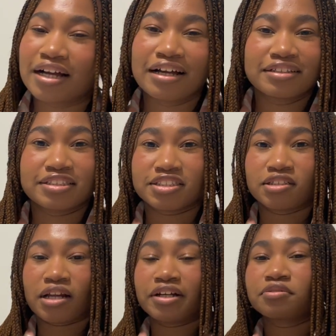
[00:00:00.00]

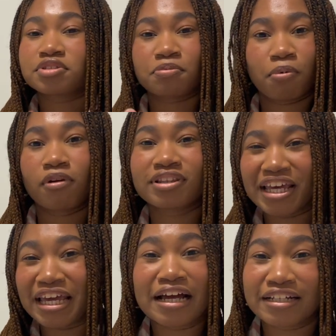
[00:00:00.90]
Listen, I don't support
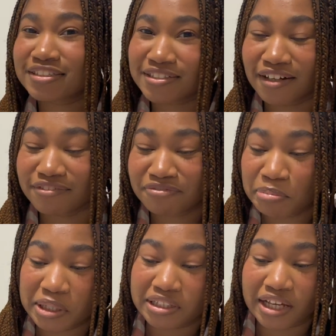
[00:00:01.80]
AI stuff,
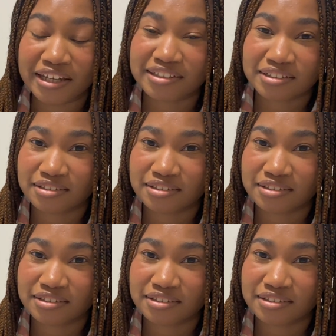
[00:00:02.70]
but like,